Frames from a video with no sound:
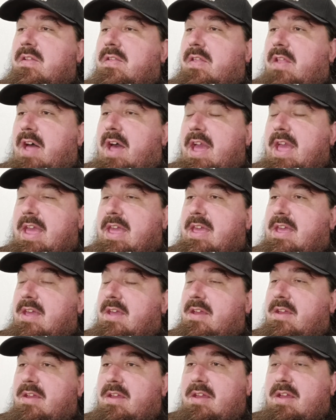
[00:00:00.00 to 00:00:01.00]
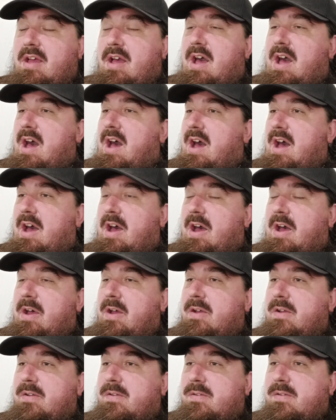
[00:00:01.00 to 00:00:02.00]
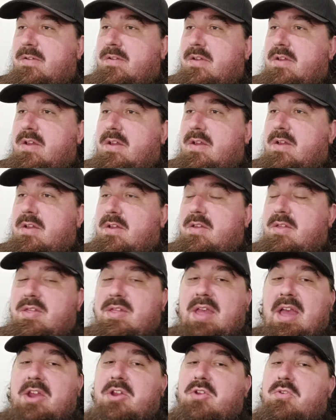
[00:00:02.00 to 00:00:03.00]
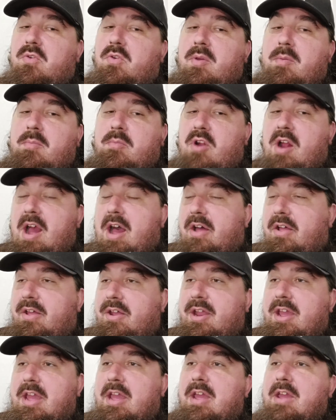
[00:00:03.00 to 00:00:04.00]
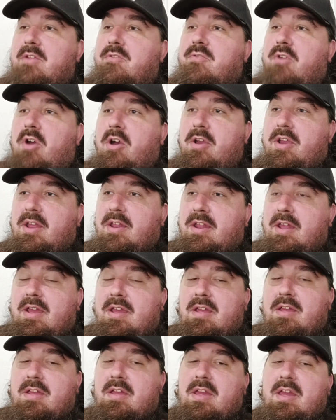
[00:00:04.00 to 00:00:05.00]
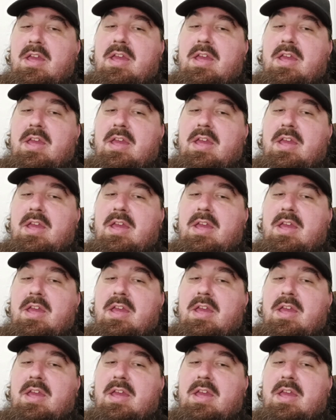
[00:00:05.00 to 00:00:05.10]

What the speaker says: like, sexual immorality, drunkenness,